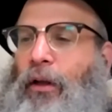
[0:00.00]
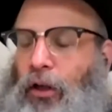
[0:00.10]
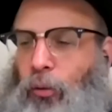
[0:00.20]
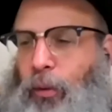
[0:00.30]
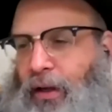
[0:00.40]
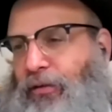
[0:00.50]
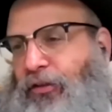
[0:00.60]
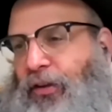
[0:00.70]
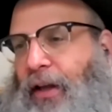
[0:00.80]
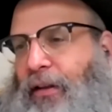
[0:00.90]
You know, we even
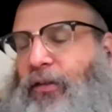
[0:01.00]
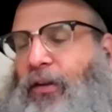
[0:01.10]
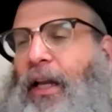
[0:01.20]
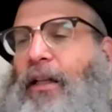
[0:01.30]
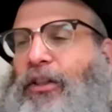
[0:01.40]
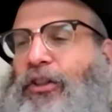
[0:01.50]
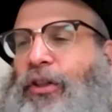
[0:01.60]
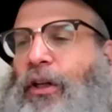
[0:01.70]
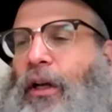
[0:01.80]
say this in English.